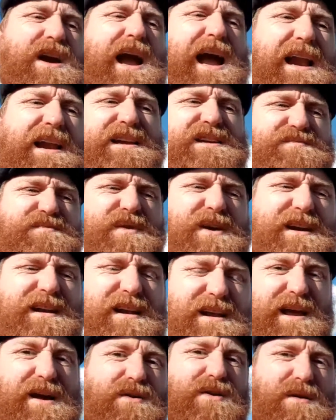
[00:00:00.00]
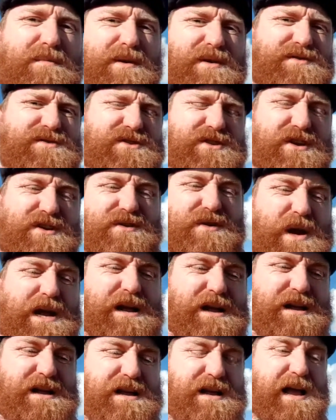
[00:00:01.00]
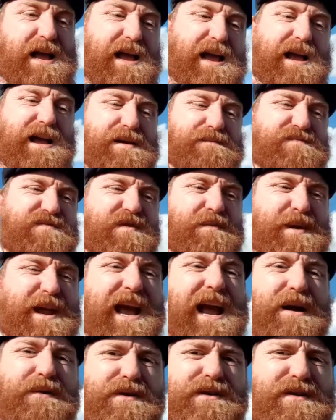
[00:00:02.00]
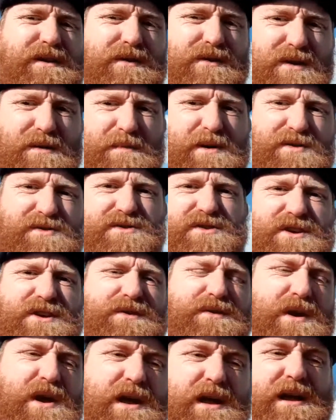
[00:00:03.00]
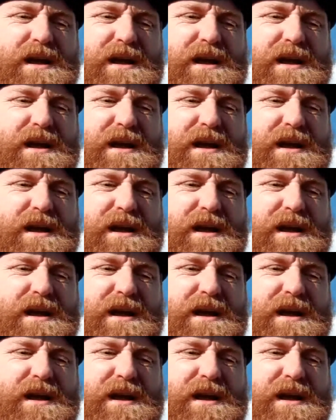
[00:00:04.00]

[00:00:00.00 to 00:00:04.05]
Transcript: Alex Bradley, I'll come on to. Remy Howarth I'll come on to,